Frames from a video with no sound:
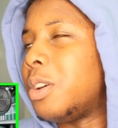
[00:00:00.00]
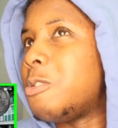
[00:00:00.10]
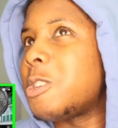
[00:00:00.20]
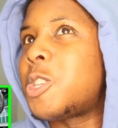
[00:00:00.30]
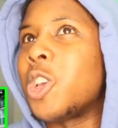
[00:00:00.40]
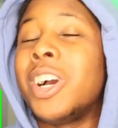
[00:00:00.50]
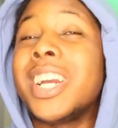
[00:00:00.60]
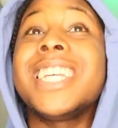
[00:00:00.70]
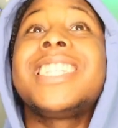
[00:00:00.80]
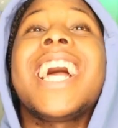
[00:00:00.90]
what
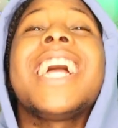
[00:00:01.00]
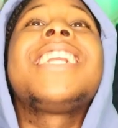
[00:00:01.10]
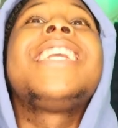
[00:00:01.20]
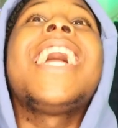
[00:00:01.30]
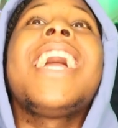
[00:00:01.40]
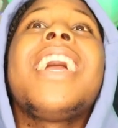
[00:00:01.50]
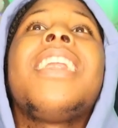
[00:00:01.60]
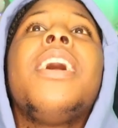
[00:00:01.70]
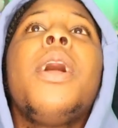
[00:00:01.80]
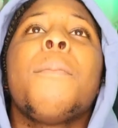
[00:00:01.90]
song is that
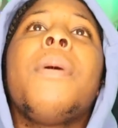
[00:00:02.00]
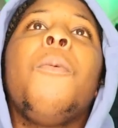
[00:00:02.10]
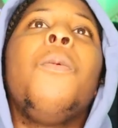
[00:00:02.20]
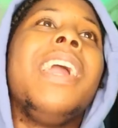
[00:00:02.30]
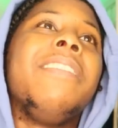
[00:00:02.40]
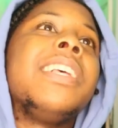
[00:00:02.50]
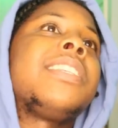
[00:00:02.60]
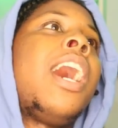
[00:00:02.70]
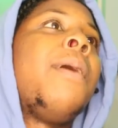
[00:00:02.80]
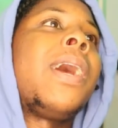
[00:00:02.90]
again? My wave
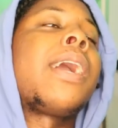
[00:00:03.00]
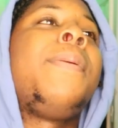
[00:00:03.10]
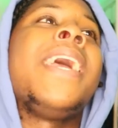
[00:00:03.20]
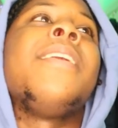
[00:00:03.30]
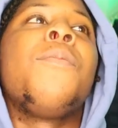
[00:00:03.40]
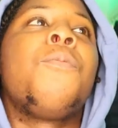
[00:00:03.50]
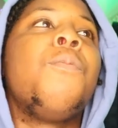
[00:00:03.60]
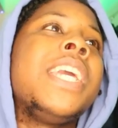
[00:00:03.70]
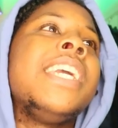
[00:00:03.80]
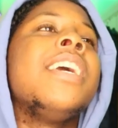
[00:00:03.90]
is arm like I'm playing
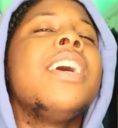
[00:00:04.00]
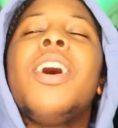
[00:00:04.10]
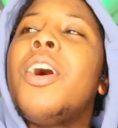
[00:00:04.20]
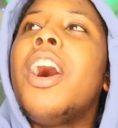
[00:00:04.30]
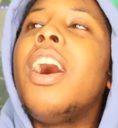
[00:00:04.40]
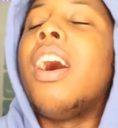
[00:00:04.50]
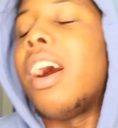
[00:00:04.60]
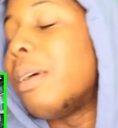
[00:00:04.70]
Wii. Oh,